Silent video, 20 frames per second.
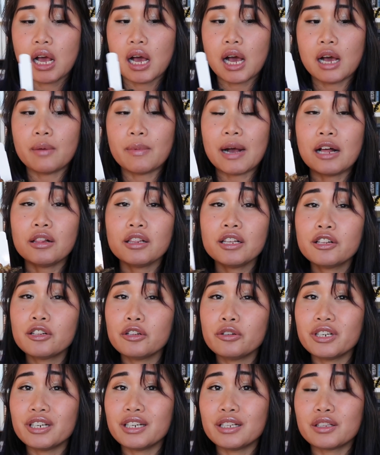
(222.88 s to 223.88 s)
I'll
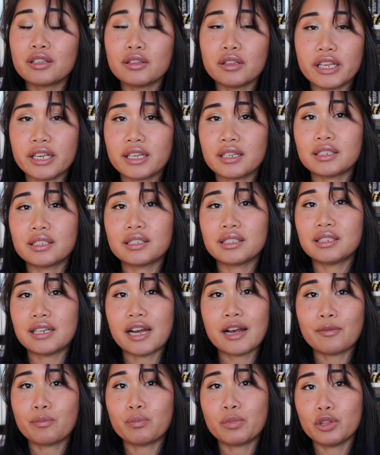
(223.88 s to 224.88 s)
include it in the links
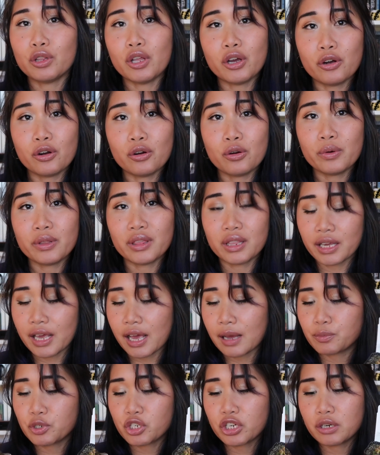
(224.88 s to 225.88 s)
down below in the
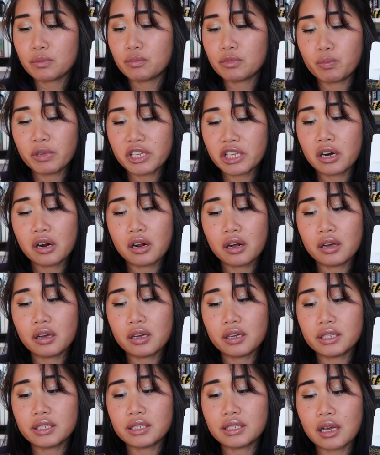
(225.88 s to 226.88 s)
caption
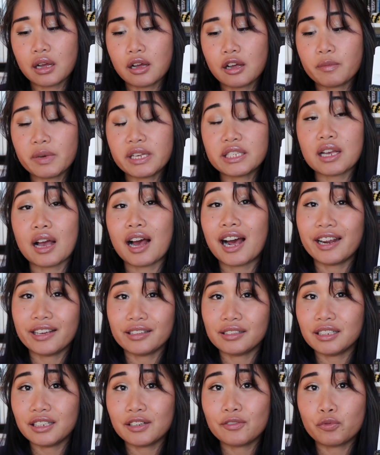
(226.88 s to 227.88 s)
because it's
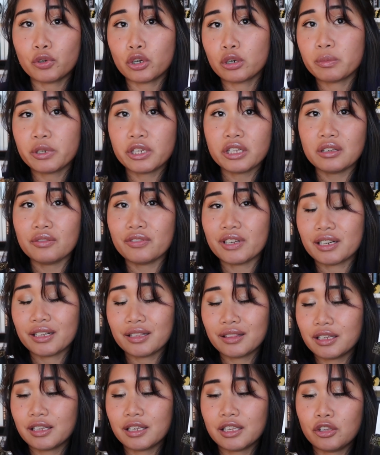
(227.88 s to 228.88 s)
highly informative, and I
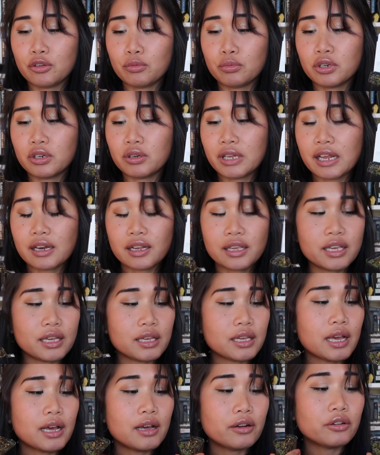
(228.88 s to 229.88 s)
think you would get a
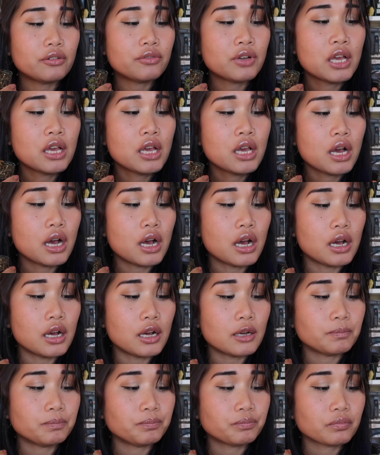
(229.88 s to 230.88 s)
kick out of
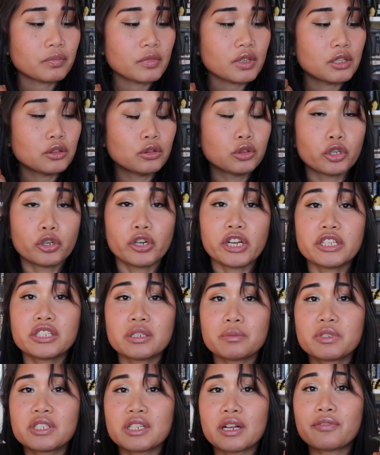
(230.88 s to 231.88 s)
learning
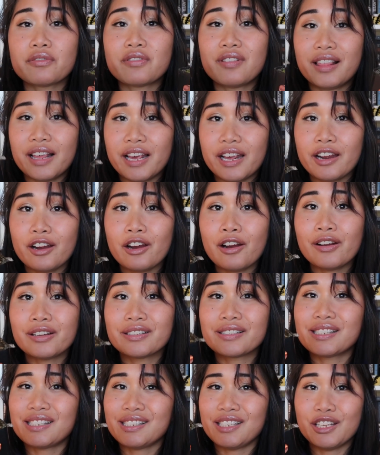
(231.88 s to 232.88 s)
some stuff there,
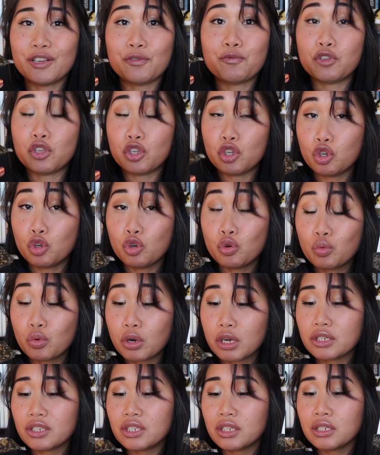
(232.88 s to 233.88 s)
and see if you
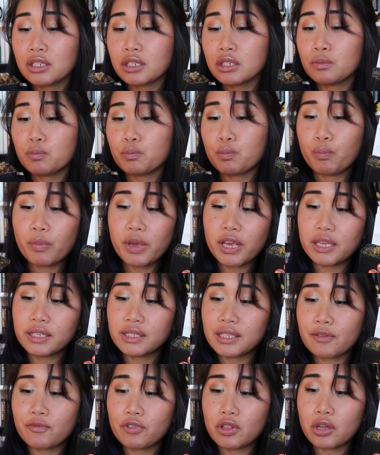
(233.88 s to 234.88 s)
want to make
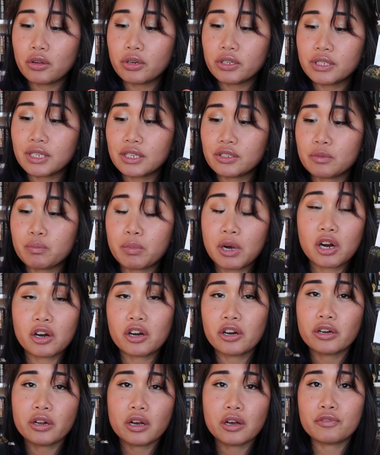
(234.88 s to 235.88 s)
cephalotus as a
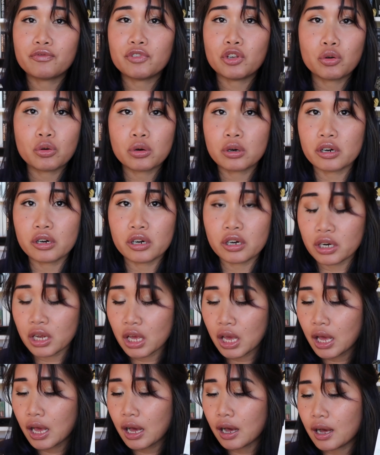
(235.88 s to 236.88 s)
part of your
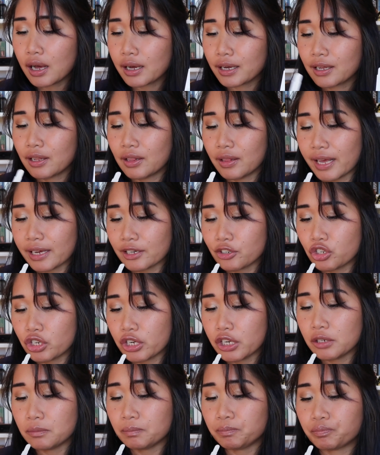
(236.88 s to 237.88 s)

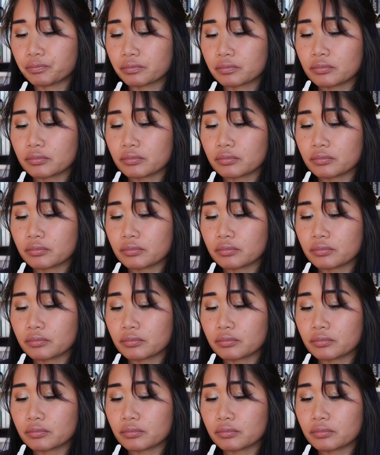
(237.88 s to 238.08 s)
collection.